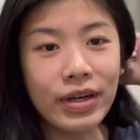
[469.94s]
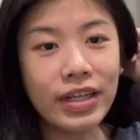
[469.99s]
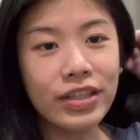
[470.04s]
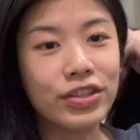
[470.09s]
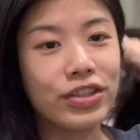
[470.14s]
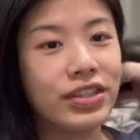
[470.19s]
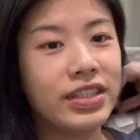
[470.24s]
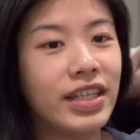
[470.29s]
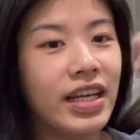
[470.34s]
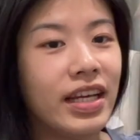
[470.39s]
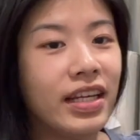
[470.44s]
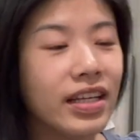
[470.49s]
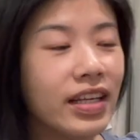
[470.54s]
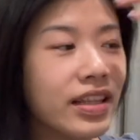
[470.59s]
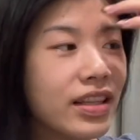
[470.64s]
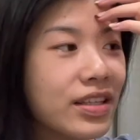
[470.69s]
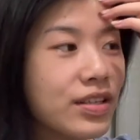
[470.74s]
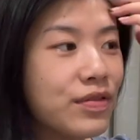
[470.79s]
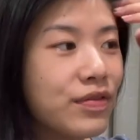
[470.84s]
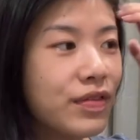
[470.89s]
entertaining
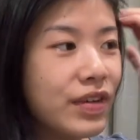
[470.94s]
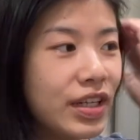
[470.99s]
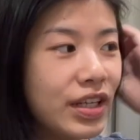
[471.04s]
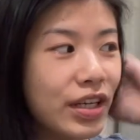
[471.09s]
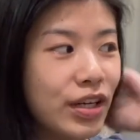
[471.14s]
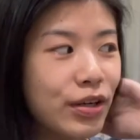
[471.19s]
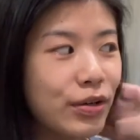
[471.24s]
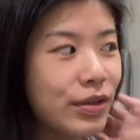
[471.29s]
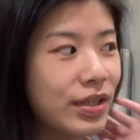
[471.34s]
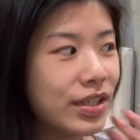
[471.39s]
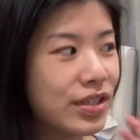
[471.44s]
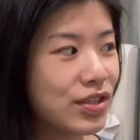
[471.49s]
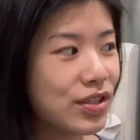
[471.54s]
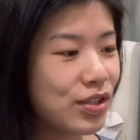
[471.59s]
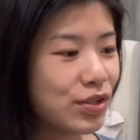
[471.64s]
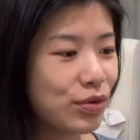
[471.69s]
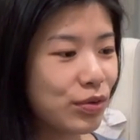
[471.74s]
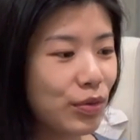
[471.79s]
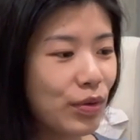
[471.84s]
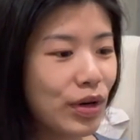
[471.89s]
this video is
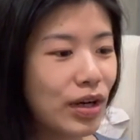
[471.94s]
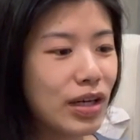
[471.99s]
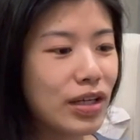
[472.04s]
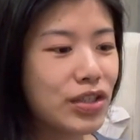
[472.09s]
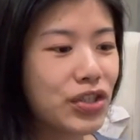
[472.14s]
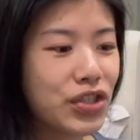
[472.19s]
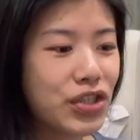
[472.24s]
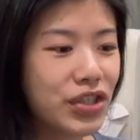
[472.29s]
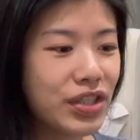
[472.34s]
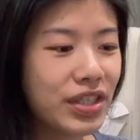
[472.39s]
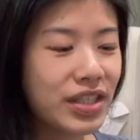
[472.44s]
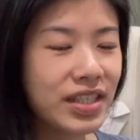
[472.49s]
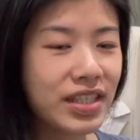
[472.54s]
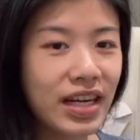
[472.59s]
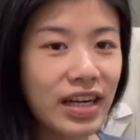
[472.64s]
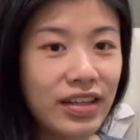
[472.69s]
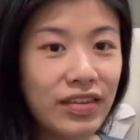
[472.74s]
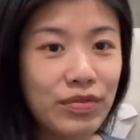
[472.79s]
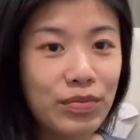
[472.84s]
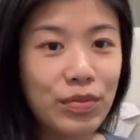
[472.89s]
to watch. It's
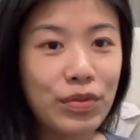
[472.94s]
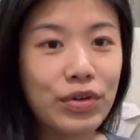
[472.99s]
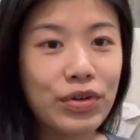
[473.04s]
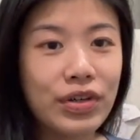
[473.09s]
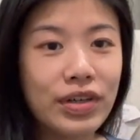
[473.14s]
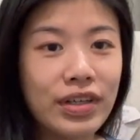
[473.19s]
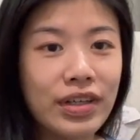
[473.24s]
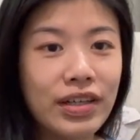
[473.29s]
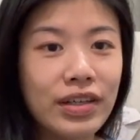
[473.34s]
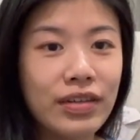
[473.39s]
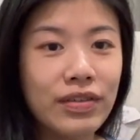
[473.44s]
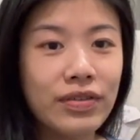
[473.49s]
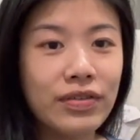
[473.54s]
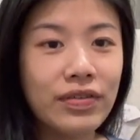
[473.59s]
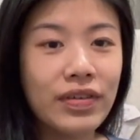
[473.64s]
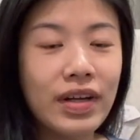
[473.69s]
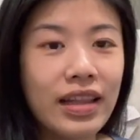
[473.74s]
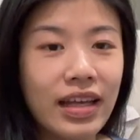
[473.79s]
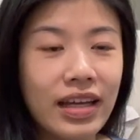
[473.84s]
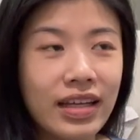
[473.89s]
kind of more of
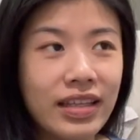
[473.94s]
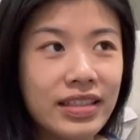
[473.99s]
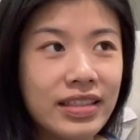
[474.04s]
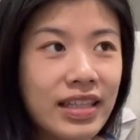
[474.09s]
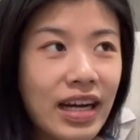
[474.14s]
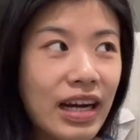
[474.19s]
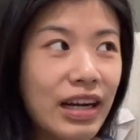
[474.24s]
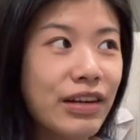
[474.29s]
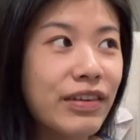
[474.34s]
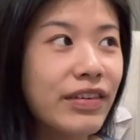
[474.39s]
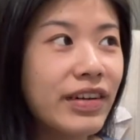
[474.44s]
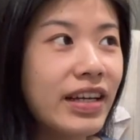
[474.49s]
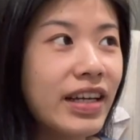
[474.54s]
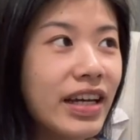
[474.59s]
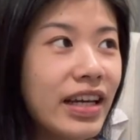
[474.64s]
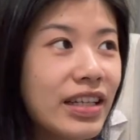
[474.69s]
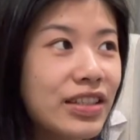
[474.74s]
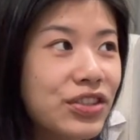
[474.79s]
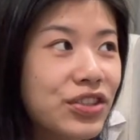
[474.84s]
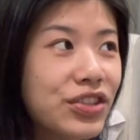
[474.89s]
like a
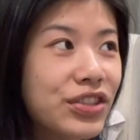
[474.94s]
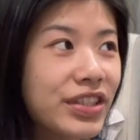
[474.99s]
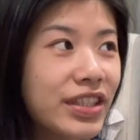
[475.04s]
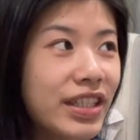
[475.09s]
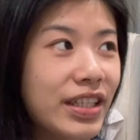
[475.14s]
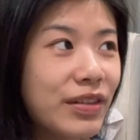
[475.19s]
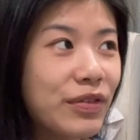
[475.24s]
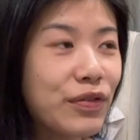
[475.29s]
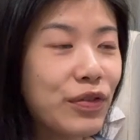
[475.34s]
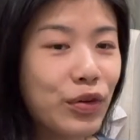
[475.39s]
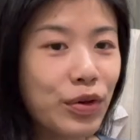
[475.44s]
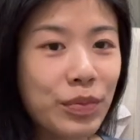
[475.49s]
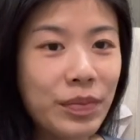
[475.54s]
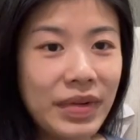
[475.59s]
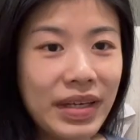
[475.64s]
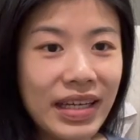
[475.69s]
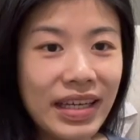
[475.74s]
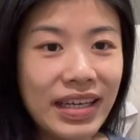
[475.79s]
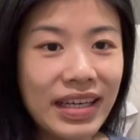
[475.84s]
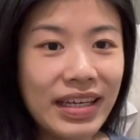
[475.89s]
diary entry for
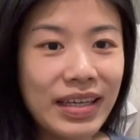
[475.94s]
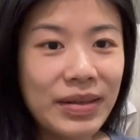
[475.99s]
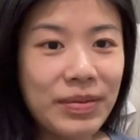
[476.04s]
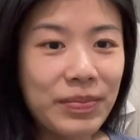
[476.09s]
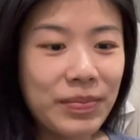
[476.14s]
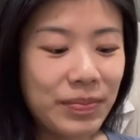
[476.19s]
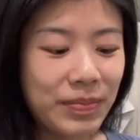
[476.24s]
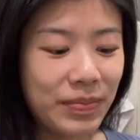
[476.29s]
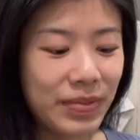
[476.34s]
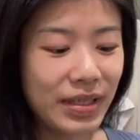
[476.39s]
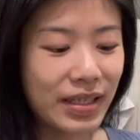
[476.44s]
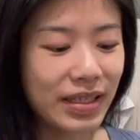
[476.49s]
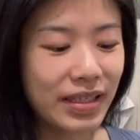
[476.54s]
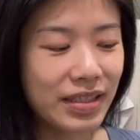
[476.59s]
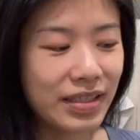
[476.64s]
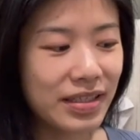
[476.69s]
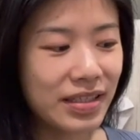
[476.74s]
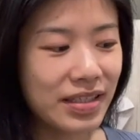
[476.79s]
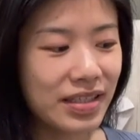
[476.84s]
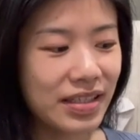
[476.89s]
me
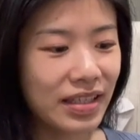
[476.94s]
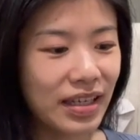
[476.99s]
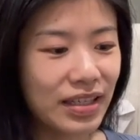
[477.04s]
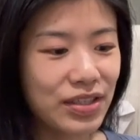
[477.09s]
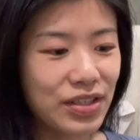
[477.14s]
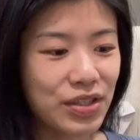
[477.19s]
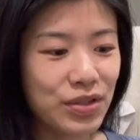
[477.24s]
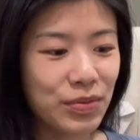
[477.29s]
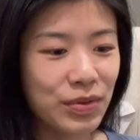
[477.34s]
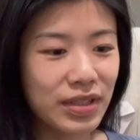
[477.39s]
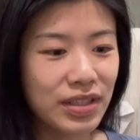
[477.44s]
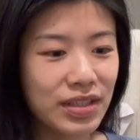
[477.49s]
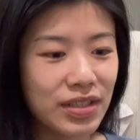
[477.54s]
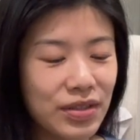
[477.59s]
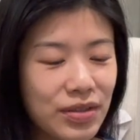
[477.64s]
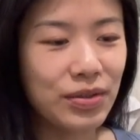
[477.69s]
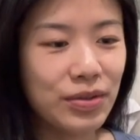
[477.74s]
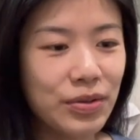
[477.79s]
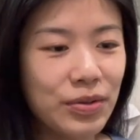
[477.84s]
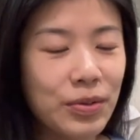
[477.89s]
because I just want
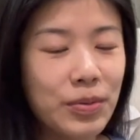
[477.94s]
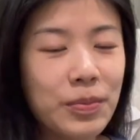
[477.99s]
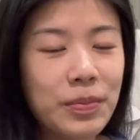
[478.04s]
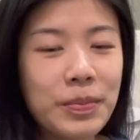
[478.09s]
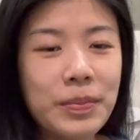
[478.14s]
to...